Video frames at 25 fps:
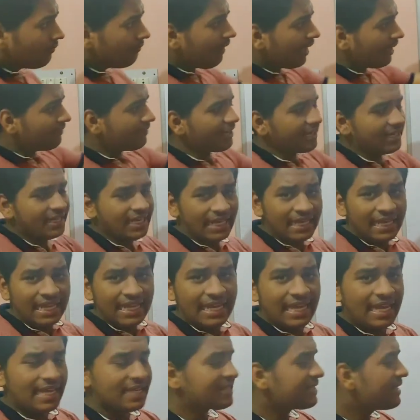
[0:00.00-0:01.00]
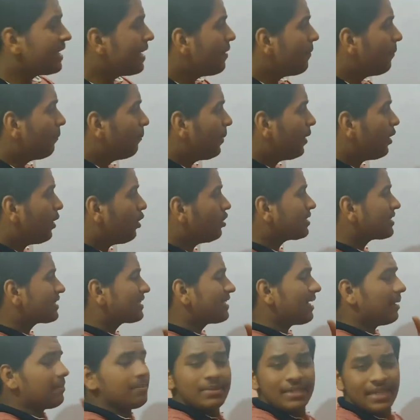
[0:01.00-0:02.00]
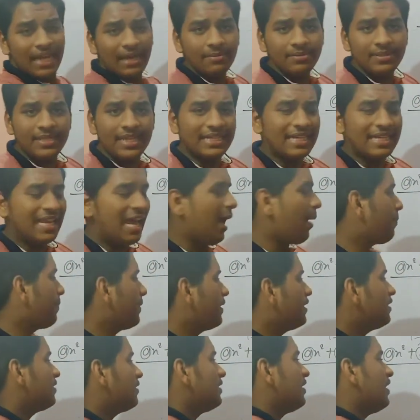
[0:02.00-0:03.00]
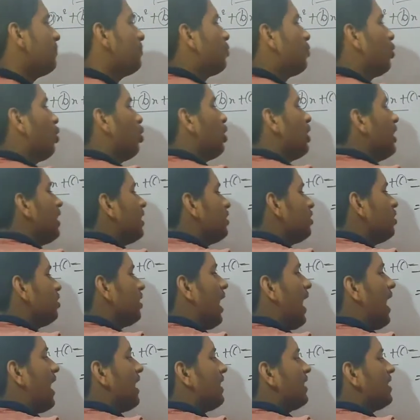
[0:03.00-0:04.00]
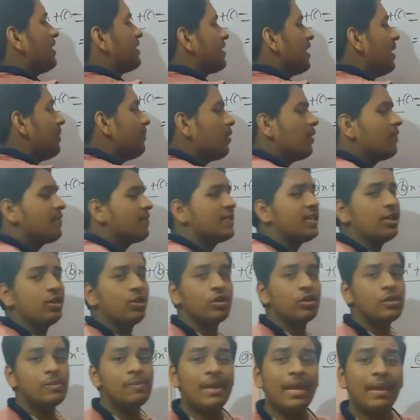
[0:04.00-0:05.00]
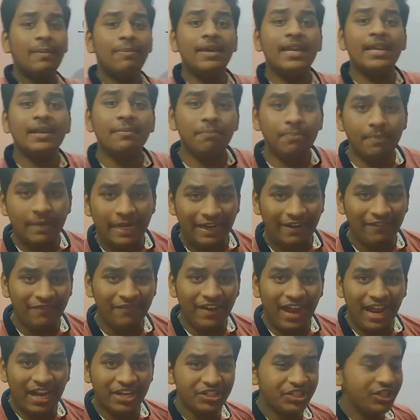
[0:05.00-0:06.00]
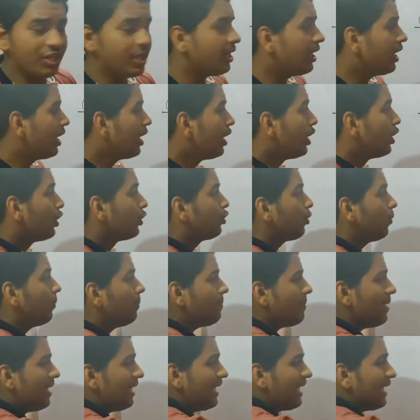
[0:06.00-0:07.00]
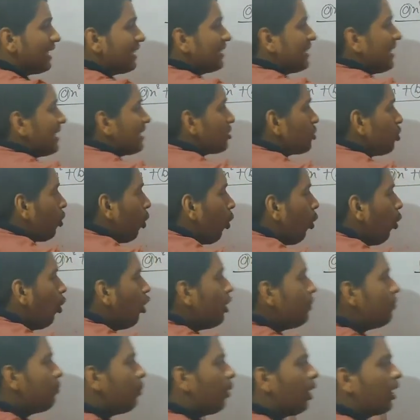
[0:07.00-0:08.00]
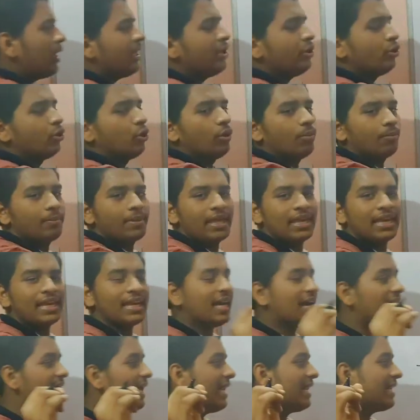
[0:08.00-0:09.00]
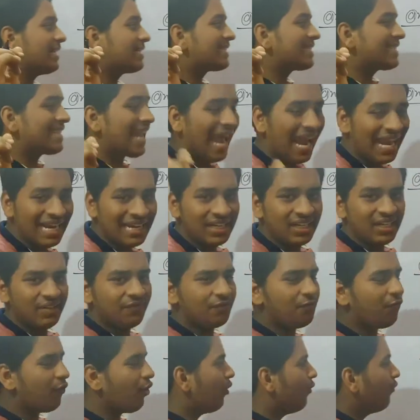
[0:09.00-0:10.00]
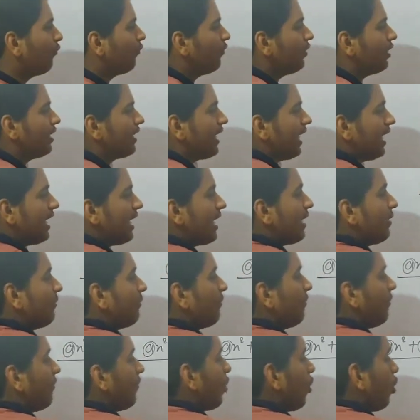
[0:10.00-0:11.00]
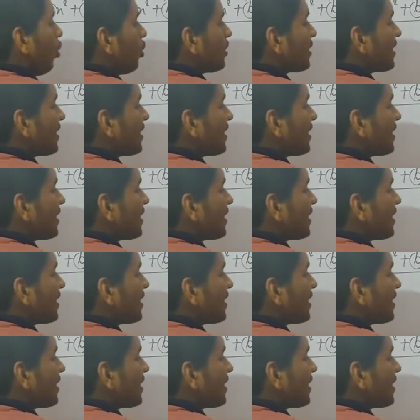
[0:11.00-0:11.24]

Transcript: are taking x? Because sometimes it happens the product and the sum of zeros may be in fraction. To make this whole polynomial in standard form, we take a constant